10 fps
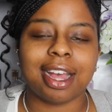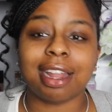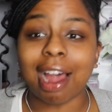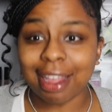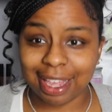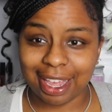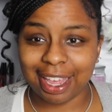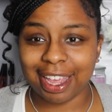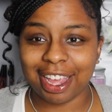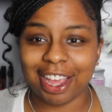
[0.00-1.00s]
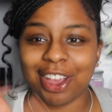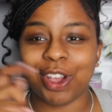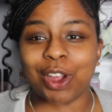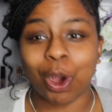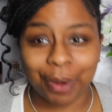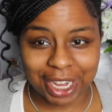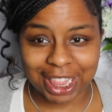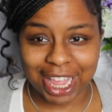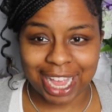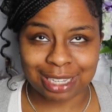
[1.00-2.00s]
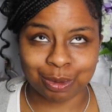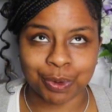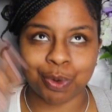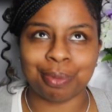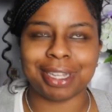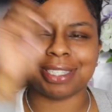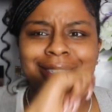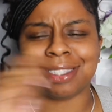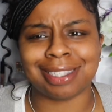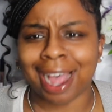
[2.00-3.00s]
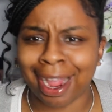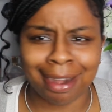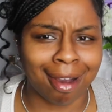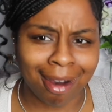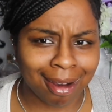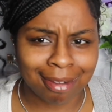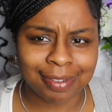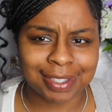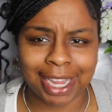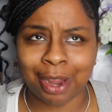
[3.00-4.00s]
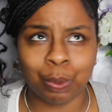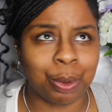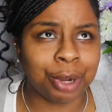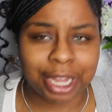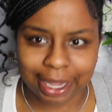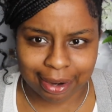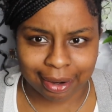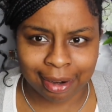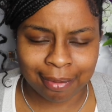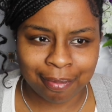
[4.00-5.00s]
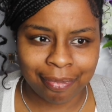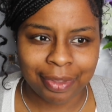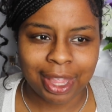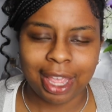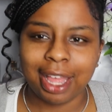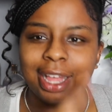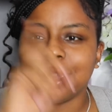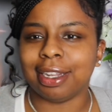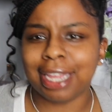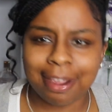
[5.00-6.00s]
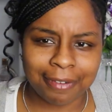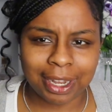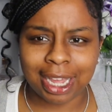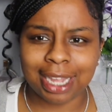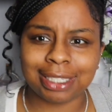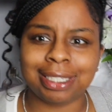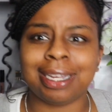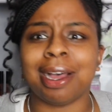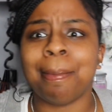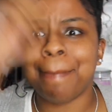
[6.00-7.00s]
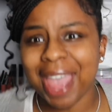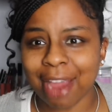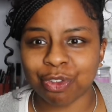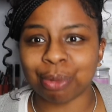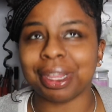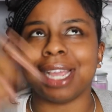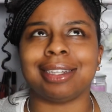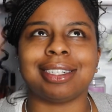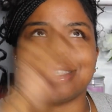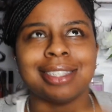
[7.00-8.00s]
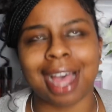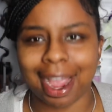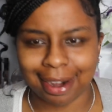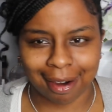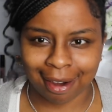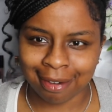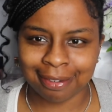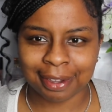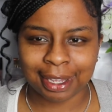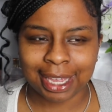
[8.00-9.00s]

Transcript: clock in go in the classroom, sign off saying we were here, leave for lunch, come back from lunch, sign off,